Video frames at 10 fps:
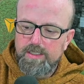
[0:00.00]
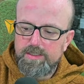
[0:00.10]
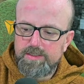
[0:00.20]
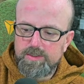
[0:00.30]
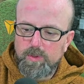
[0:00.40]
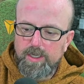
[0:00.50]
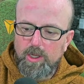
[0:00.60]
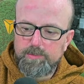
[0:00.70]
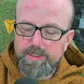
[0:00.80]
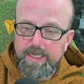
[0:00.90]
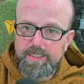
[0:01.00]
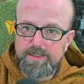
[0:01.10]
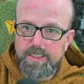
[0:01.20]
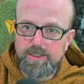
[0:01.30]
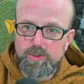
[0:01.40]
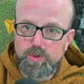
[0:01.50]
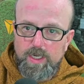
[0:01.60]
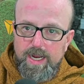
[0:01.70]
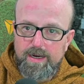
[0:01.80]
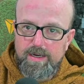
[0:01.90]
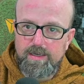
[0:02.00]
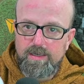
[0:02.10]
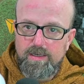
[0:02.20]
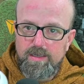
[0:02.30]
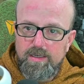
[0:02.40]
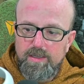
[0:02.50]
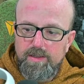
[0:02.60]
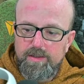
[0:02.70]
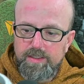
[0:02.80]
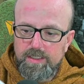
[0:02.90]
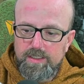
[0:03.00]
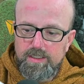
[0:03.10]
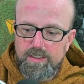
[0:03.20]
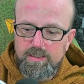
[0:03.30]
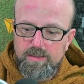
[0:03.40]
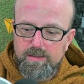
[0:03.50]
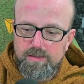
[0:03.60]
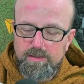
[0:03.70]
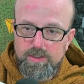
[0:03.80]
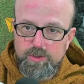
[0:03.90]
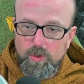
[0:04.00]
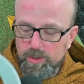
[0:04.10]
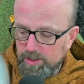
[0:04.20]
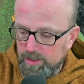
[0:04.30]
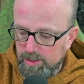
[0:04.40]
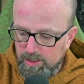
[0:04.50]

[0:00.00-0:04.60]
This is what helps the headset track the controller.